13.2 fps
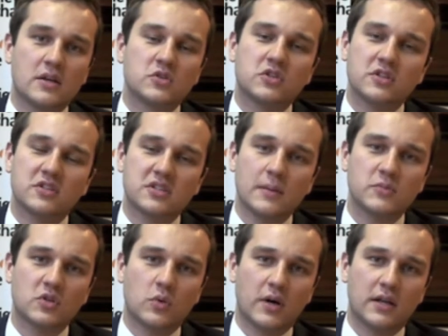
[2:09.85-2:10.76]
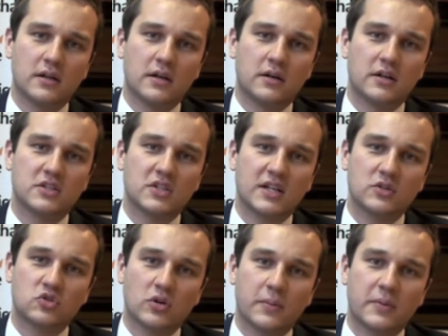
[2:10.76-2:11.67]
So the sums are quite large, and
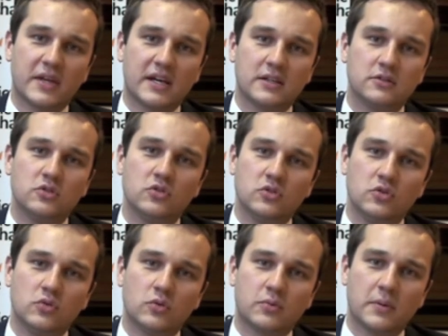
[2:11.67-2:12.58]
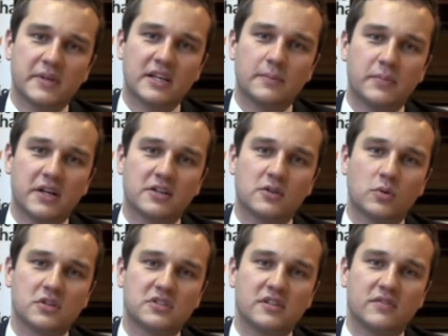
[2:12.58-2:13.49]
on top of that, you will probably get a better
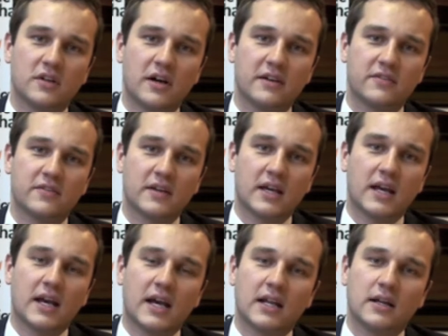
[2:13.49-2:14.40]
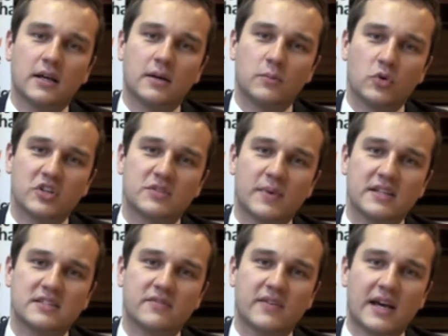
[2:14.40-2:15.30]
quality of life and a more
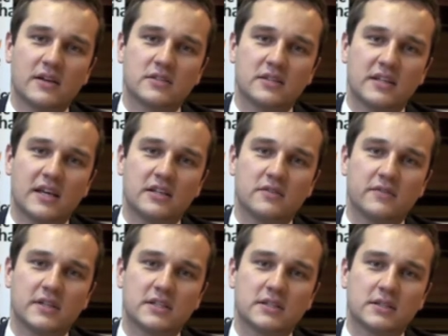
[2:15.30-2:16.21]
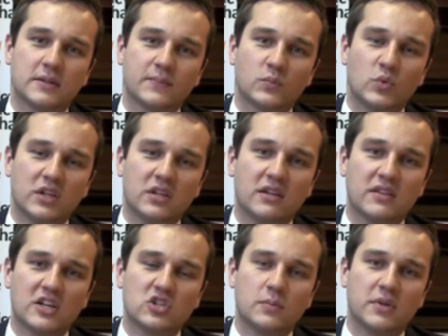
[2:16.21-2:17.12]
expensive house at the end of it. We think
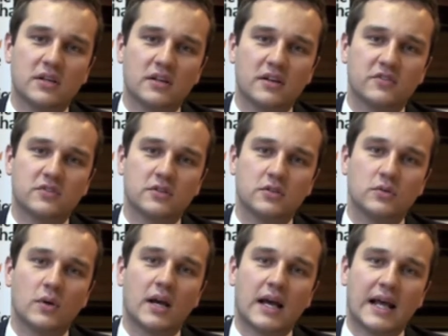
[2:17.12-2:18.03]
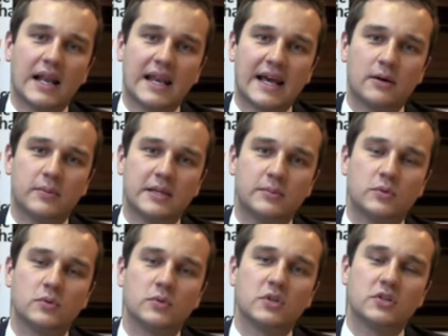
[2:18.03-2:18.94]
that should be enough to allow
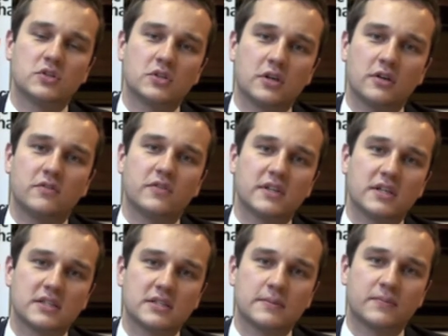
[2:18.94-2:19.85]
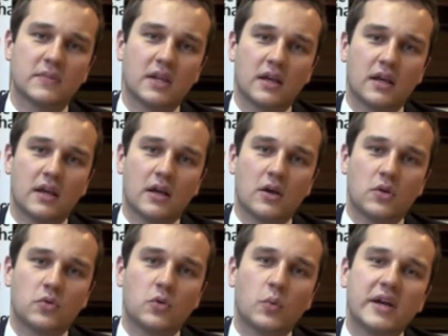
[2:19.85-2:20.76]
people to go for this.
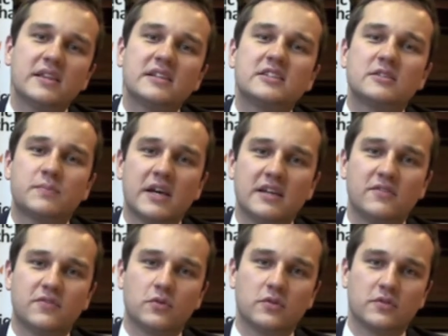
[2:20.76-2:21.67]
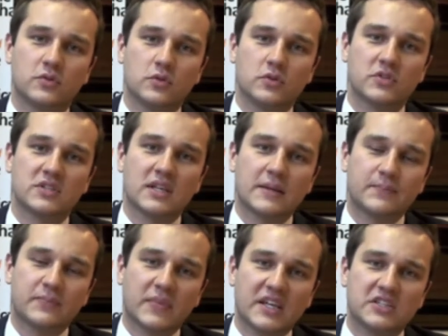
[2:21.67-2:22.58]
The way this is paid for, of course,
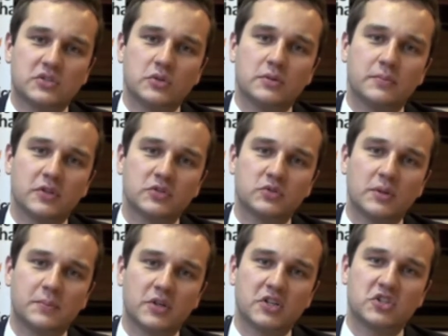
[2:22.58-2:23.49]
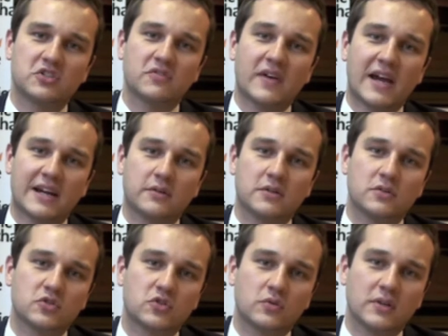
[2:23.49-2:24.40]
is through compulsory purchase of
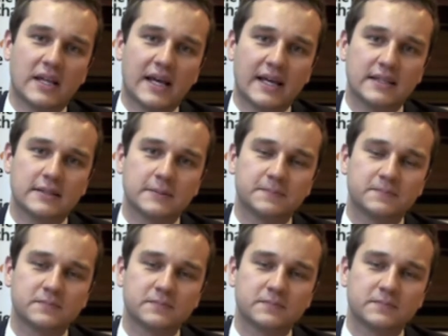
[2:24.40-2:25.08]
agricultural land.